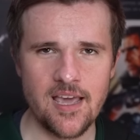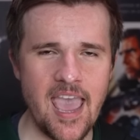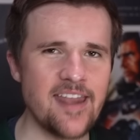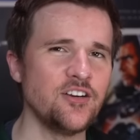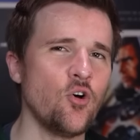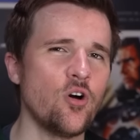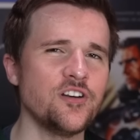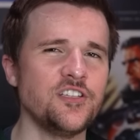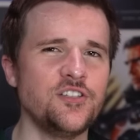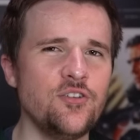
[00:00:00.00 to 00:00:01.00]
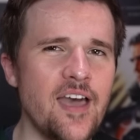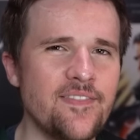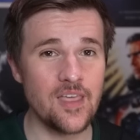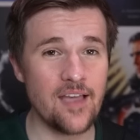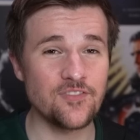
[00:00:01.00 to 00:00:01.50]
and in order to do
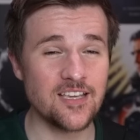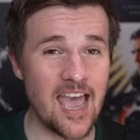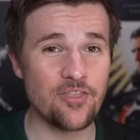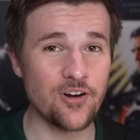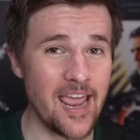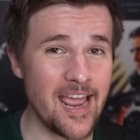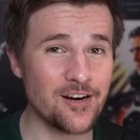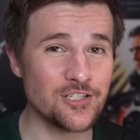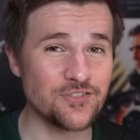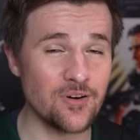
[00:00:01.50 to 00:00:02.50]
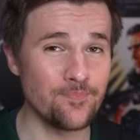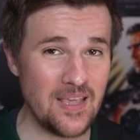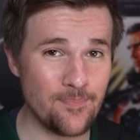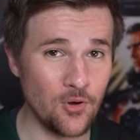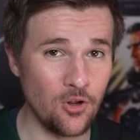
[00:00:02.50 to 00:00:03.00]
that, they have to gather hairs from
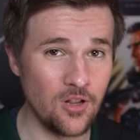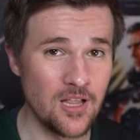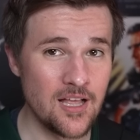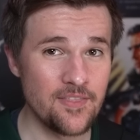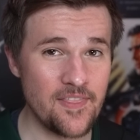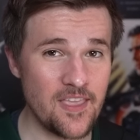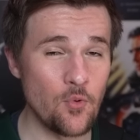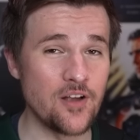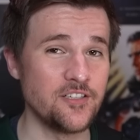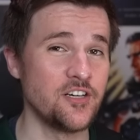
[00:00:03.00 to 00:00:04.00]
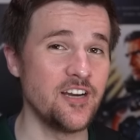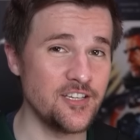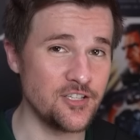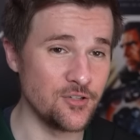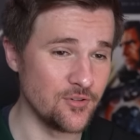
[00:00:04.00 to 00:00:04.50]
people that they want to turn into.